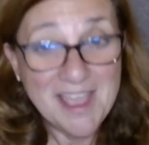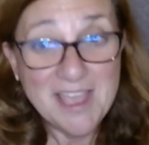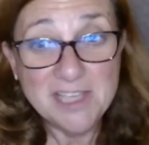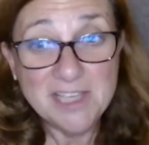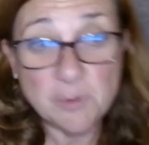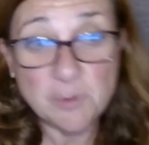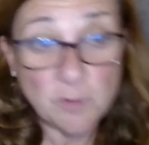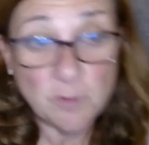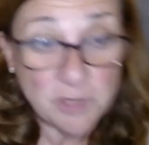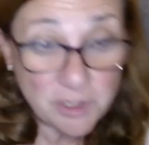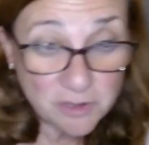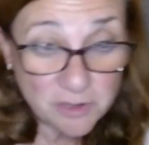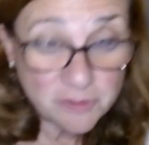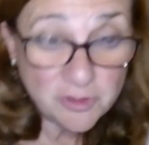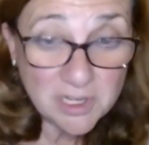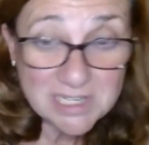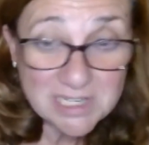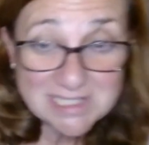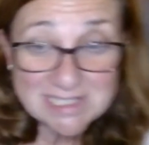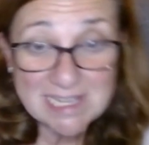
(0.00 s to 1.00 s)
So when you're
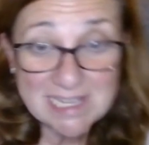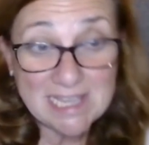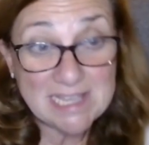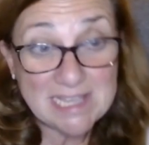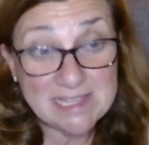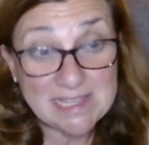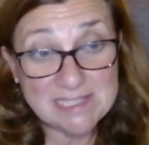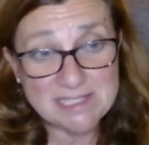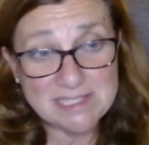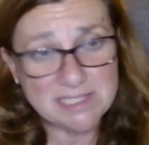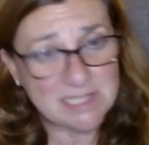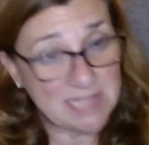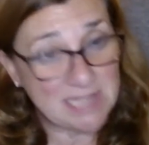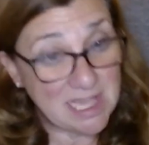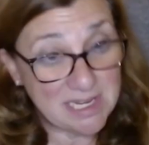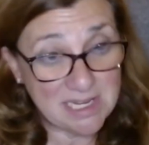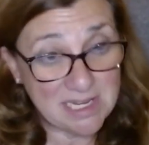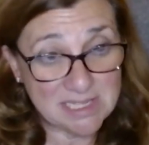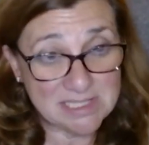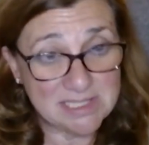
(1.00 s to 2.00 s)
trying to take this to
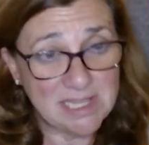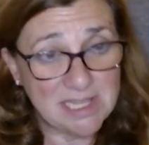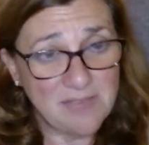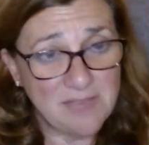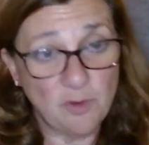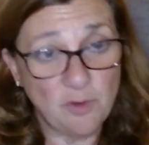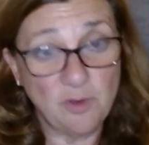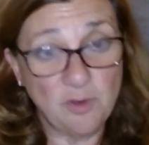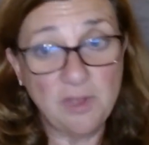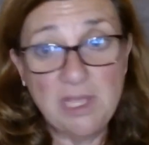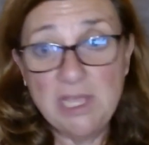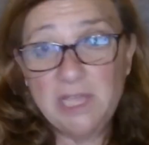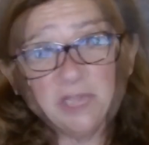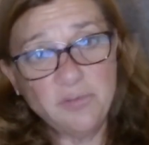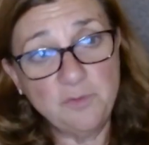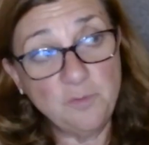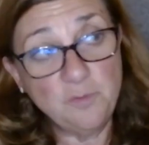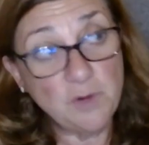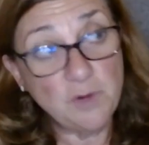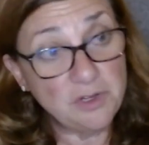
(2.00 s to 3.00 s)
that next level,
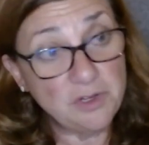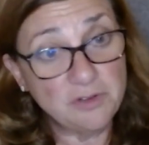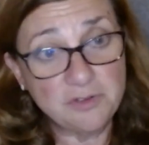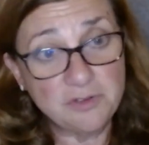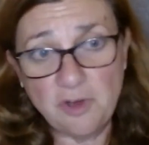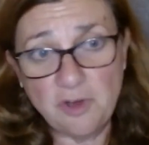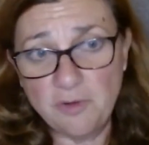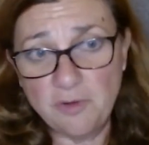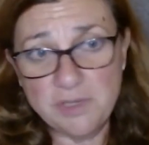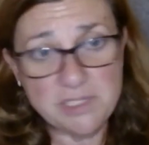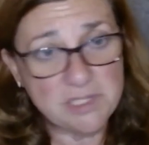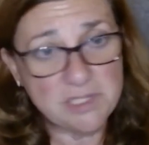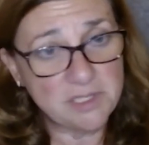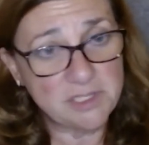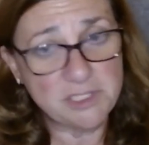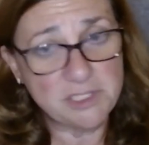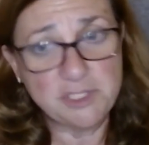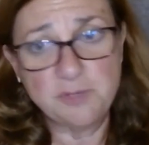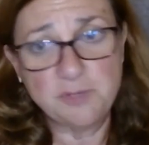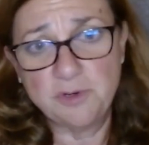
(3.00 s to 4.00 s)
where you're going to the
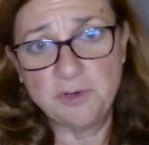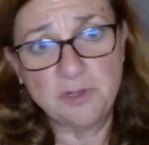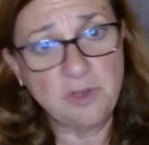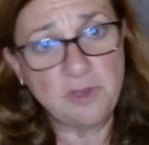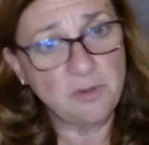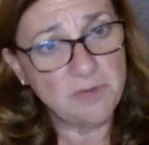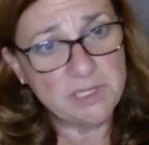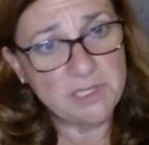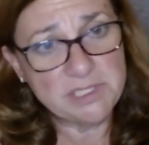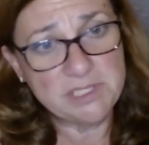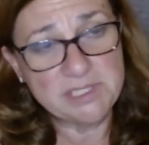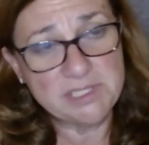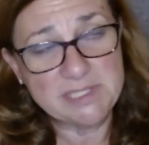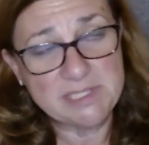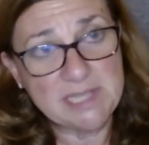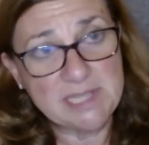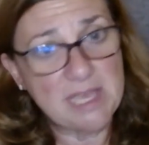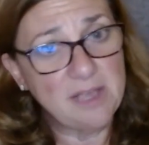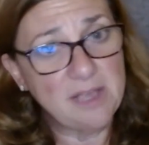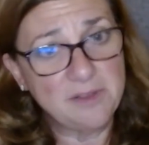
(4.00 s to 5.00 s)
consumer, going to
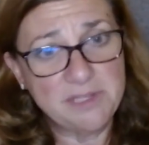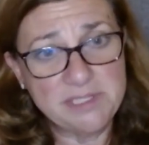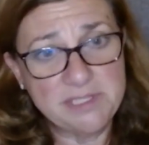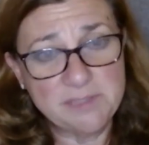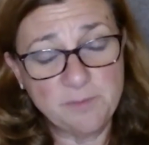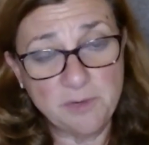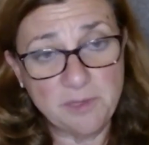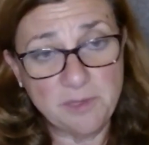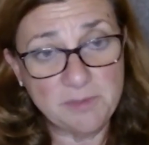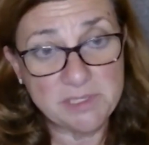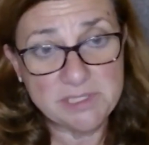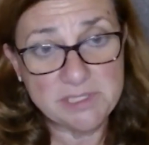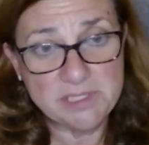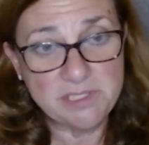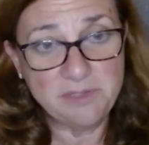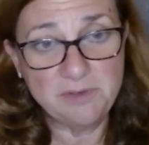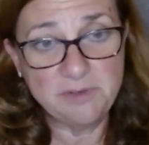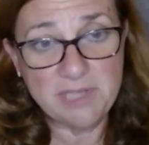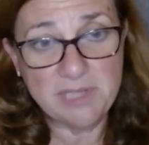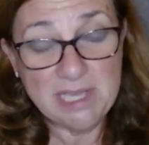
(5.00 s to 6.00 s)
scale these appointments,
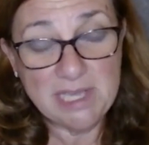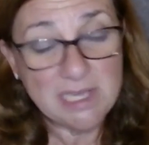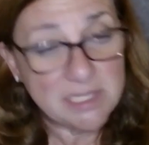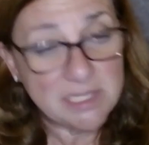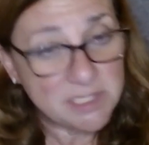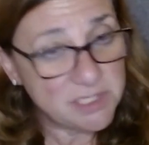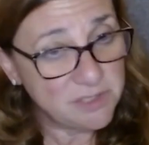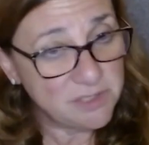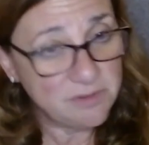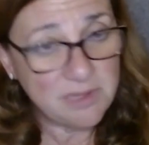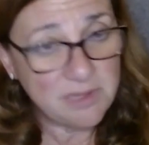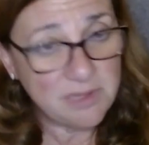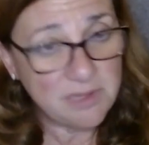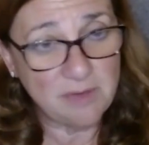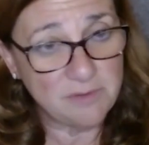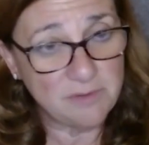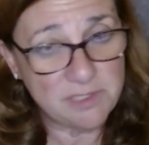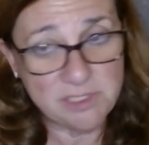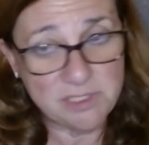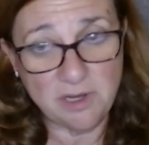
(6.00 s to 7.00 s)
you can't do
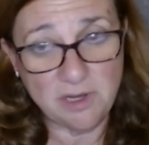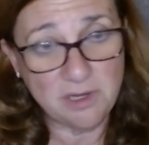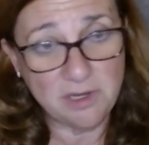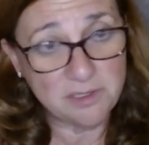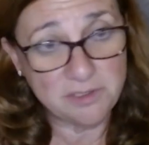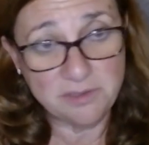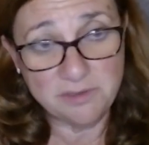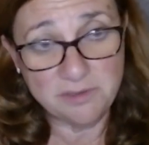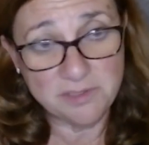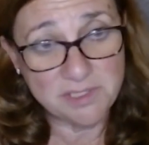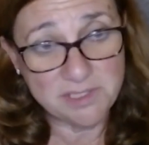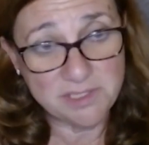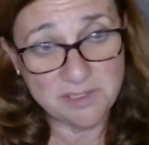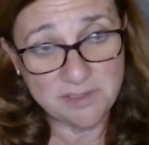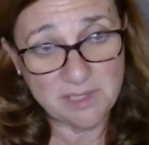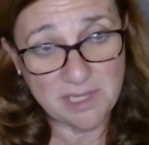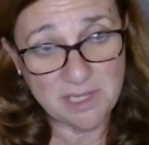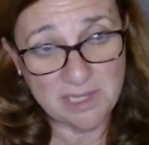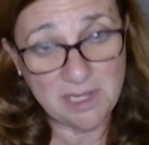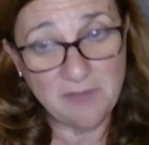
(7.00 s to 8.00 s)
that with doctors.
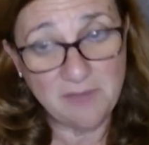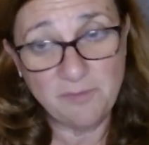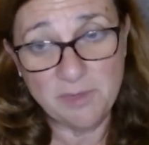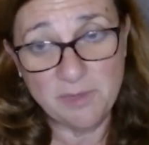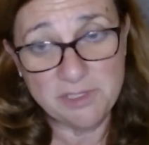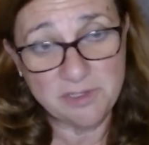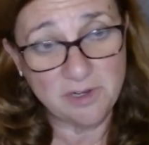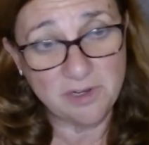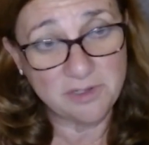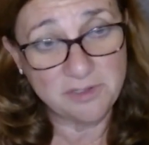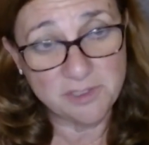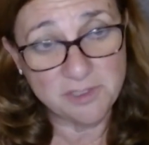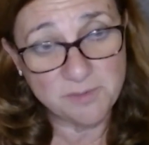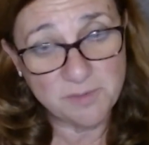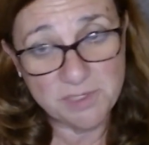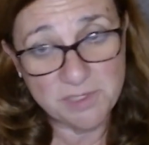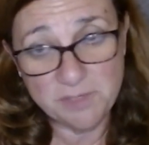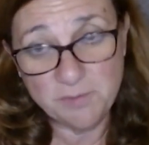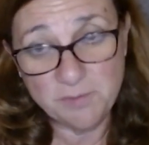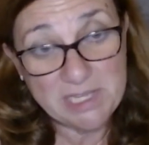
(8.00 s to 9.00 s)
I love my doctors,
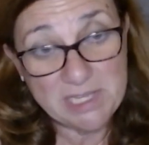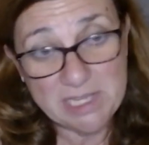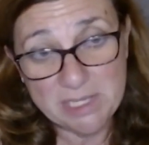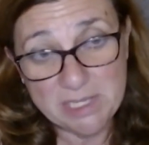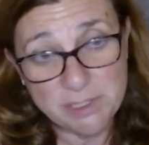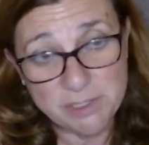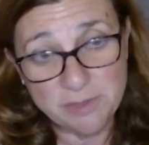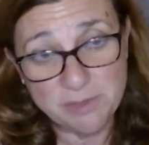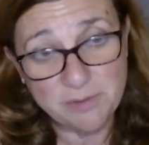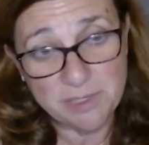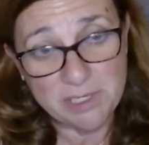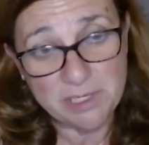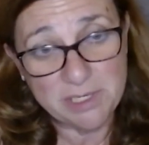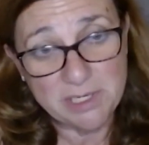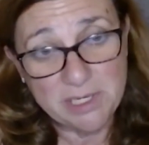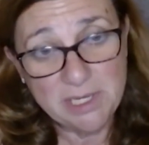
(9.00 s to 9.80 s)
but we can't do it.